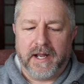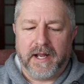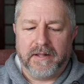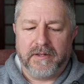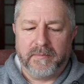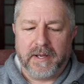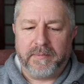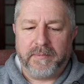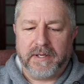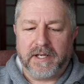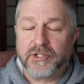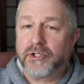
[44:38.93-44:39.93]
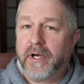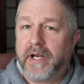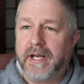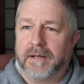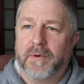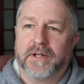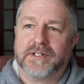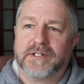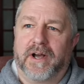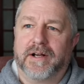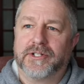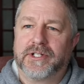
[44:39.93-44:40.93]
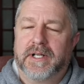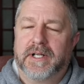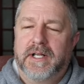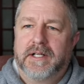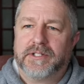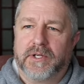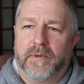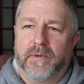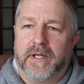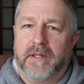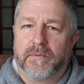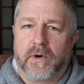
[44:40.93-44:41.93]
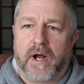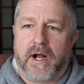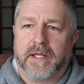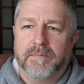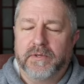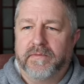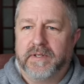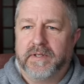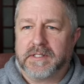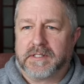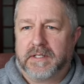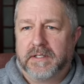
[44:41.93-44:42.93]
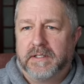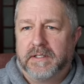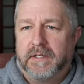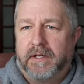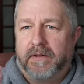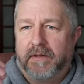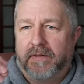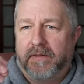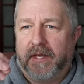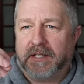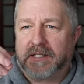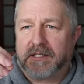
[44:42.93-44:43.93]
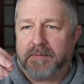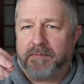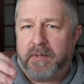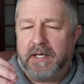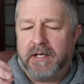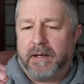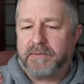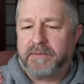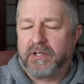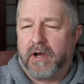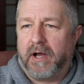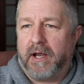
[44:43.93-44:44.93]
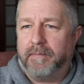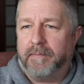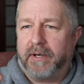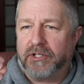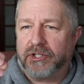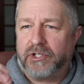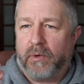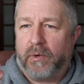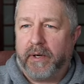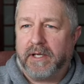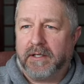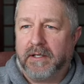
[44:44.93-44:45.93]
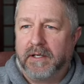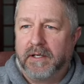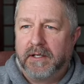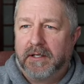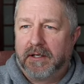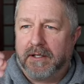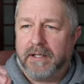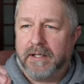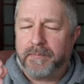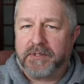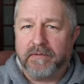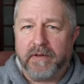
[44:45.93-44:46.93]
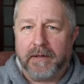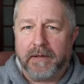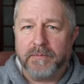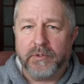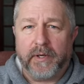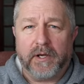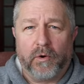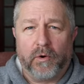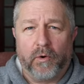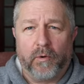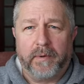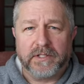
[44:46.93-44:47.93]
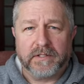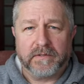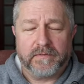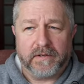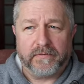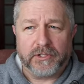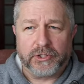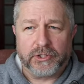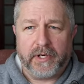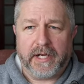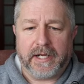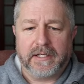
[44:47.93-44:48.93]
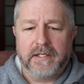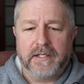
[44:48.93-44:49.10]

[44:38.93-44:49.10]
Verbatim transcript: And there might be a training montage. So in the Rocky movies, they speed up time by showing clips of him doing a whole bunch of different training.